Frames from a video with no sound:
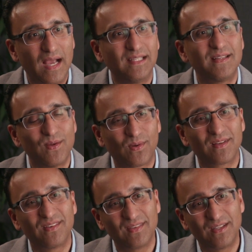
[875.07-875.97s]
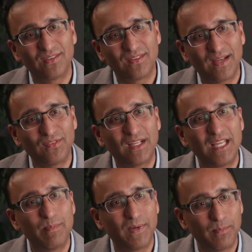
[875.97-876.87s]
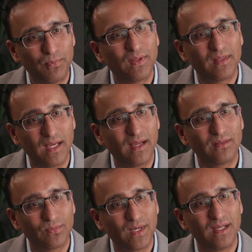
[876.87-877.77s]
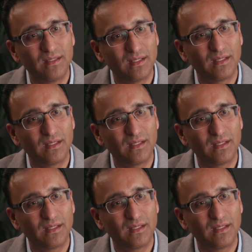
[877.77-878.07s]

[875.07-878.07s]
IT organizations have to keep up with that, right?